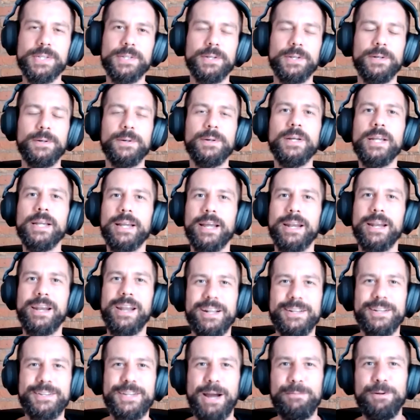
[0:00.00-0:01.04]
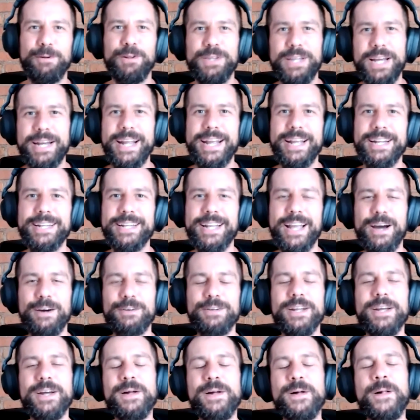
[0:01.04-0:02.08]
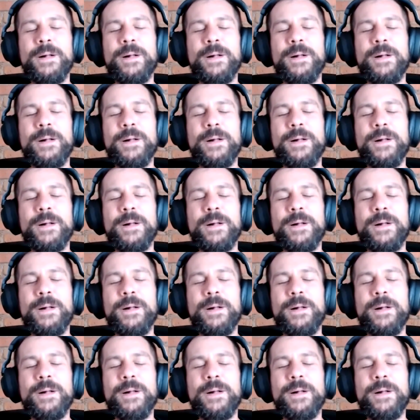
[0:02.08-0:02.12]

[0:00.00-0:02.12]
so kind of like double that headcount.